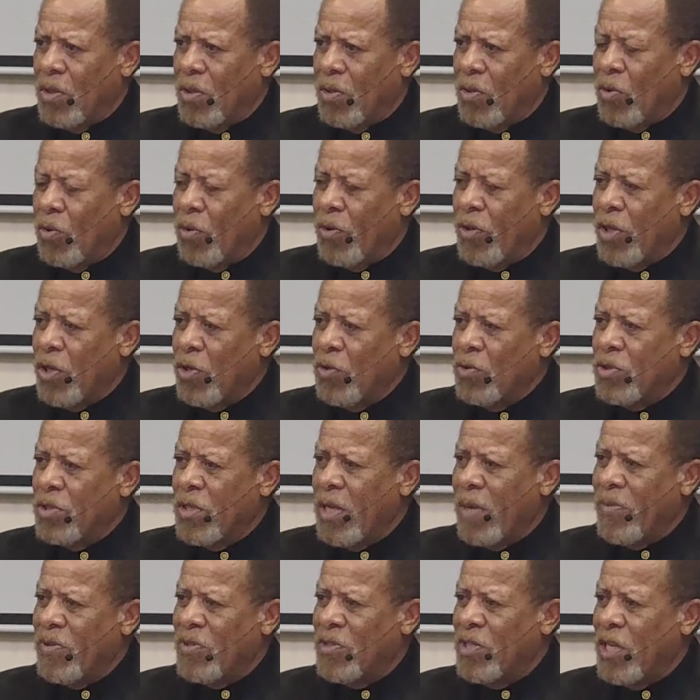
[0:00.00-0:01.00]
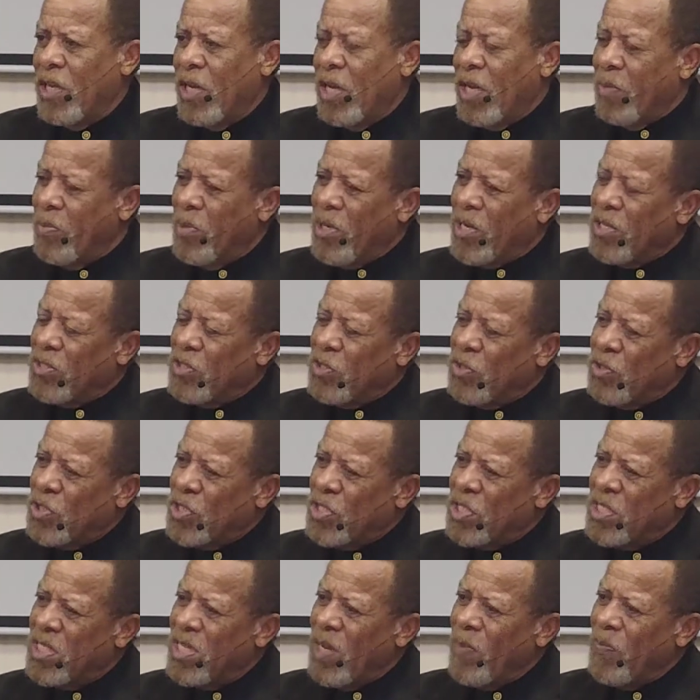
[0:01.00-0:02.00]
Or they use the name of Jesus. Because there's
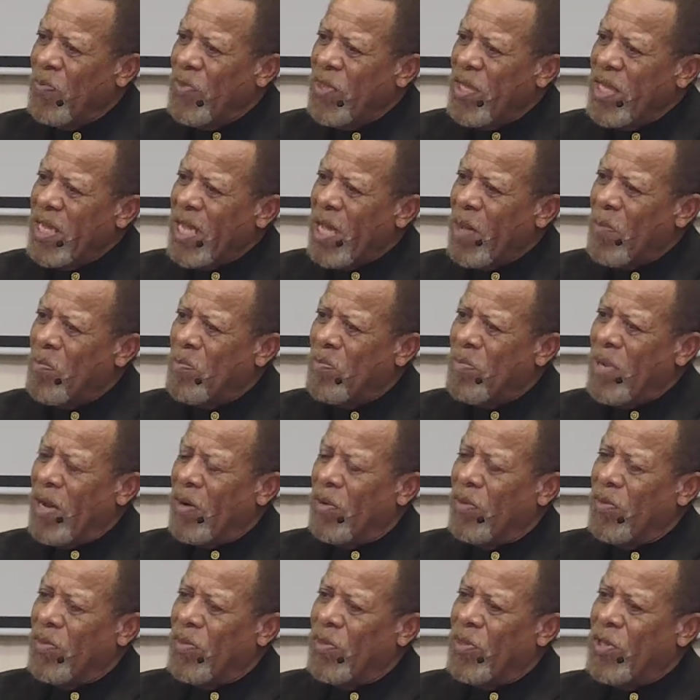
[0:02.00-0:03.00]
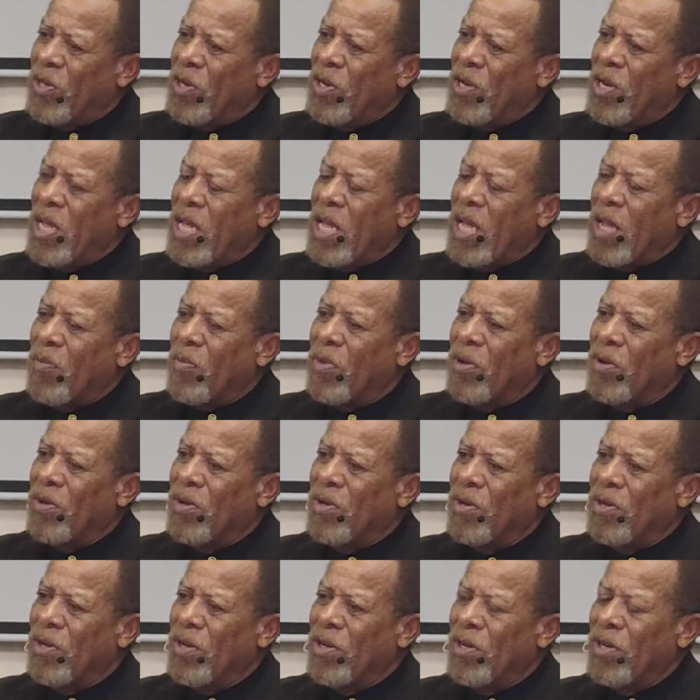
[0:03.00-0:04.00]
something about the name
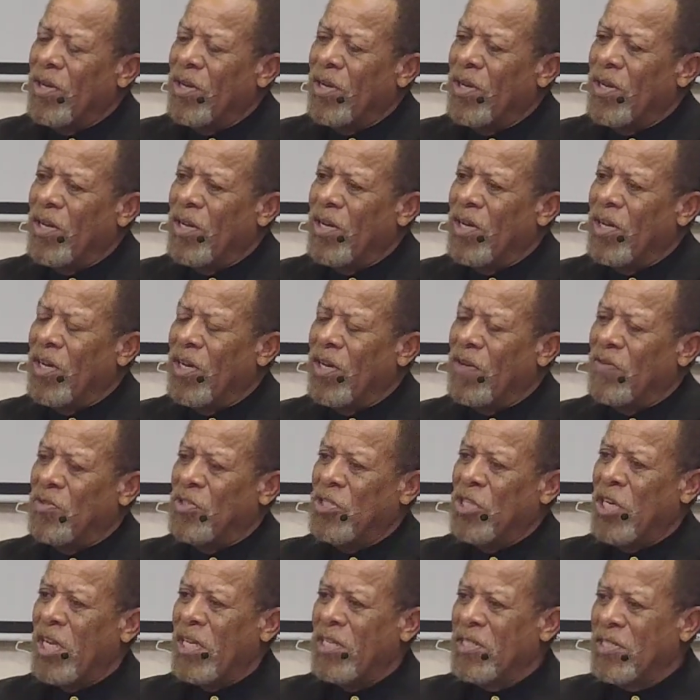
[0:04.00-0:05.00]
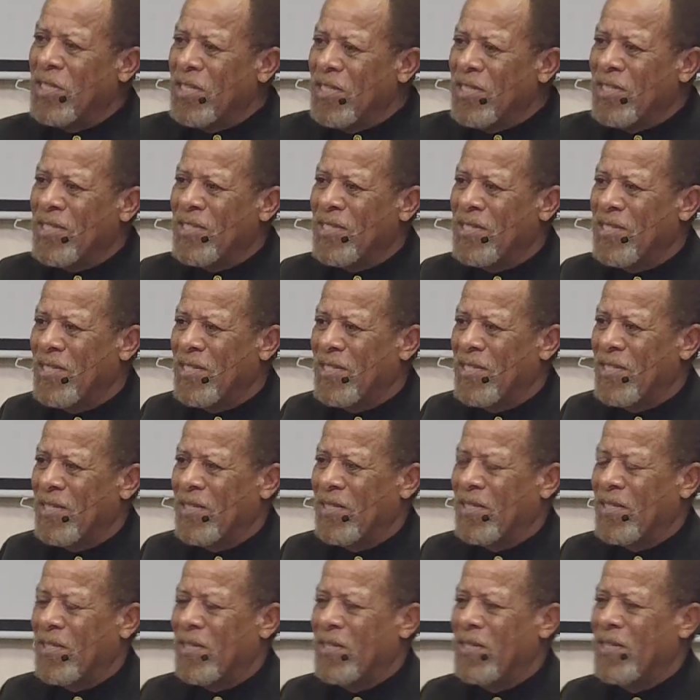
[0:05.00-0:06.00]
of Jesus.
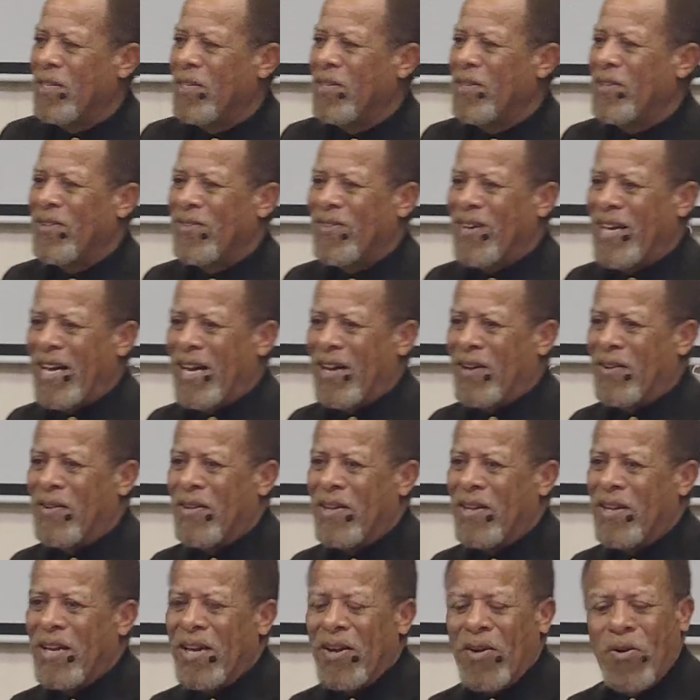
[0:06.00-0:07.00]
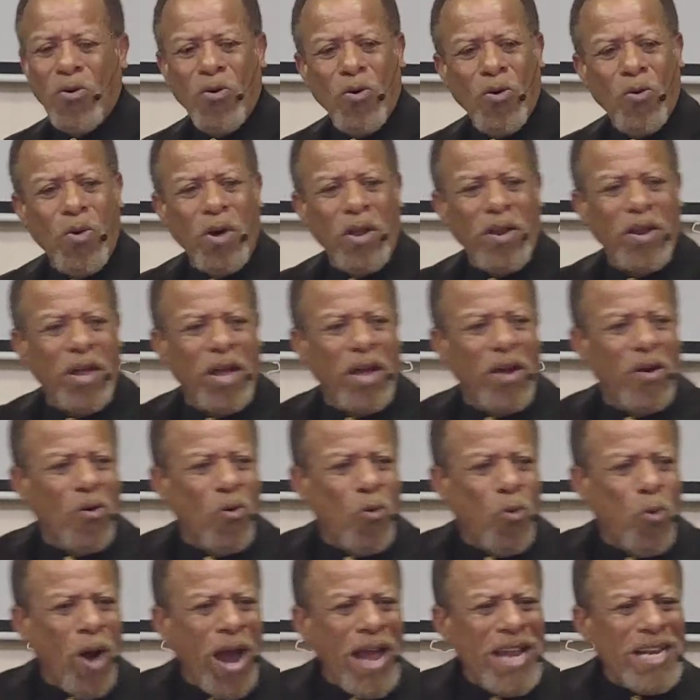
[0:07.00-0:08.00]
Wow. What?
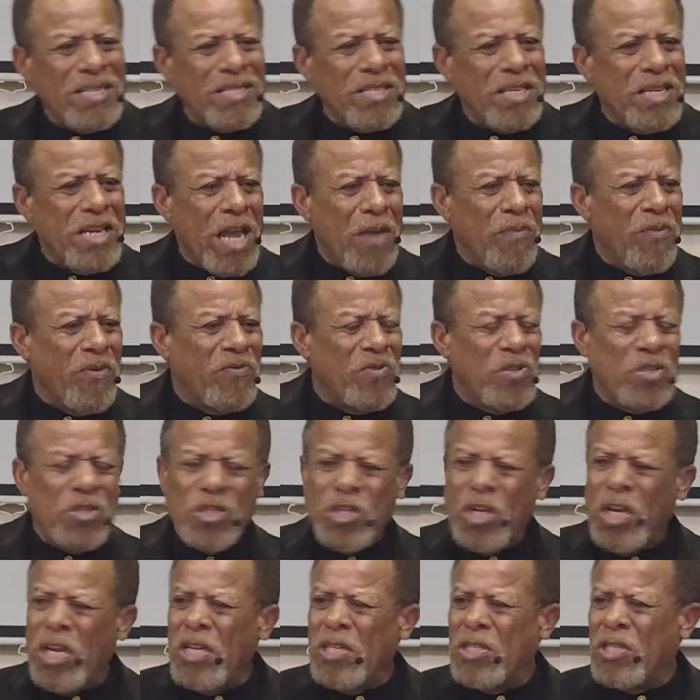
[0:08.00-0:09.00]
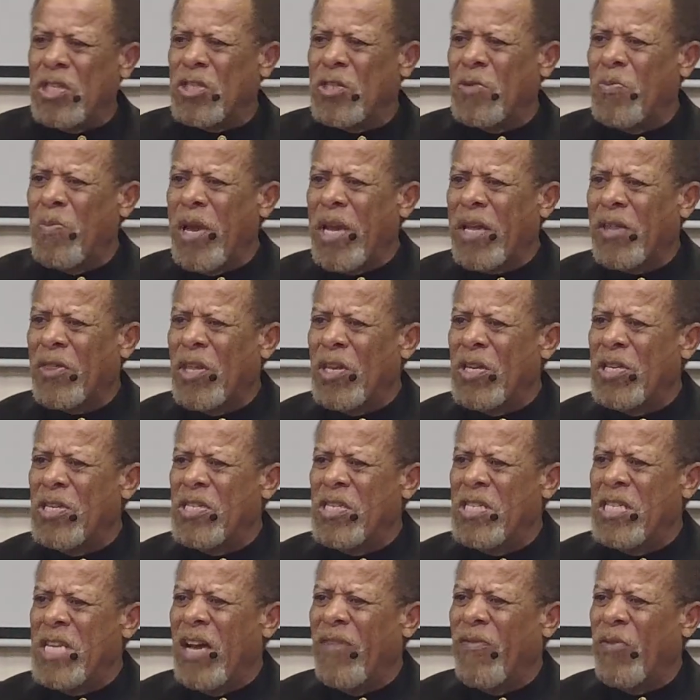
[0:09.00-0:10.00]
Why does the name of Jesus make the
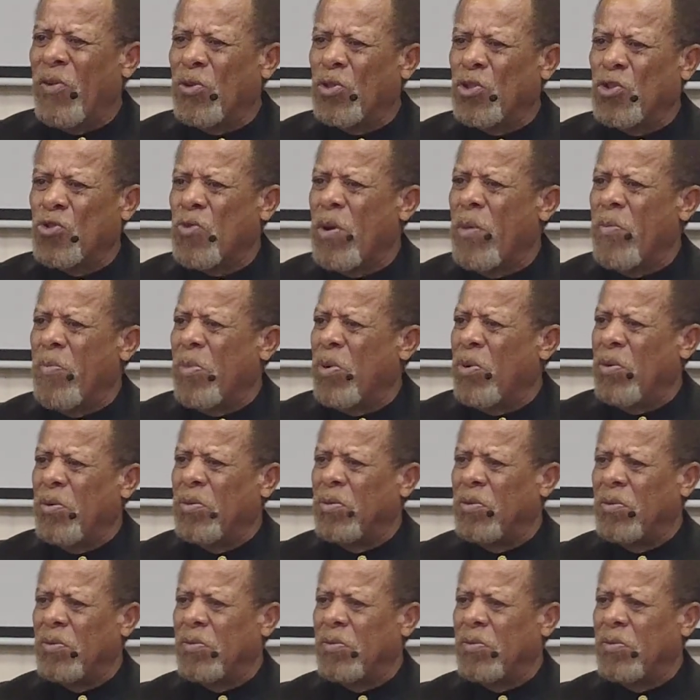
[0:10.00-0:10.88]
devil tremble?